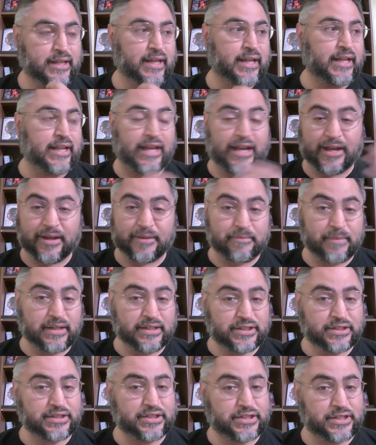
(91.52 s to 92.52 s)
Now, I
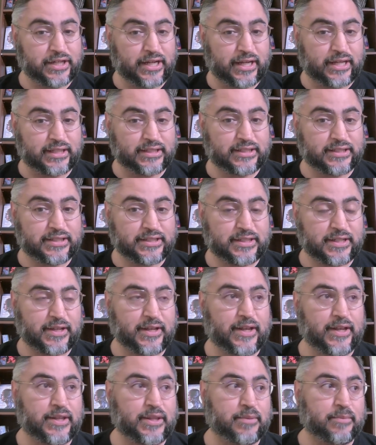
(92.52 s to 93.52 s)
mentioned Jace
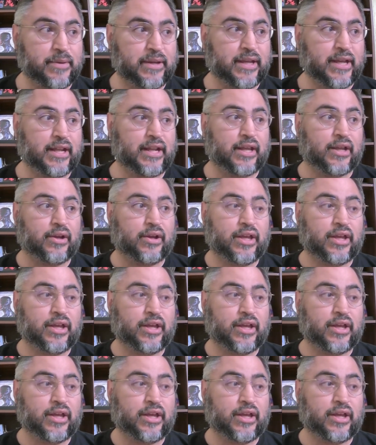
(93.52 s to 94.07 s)
in the beginning.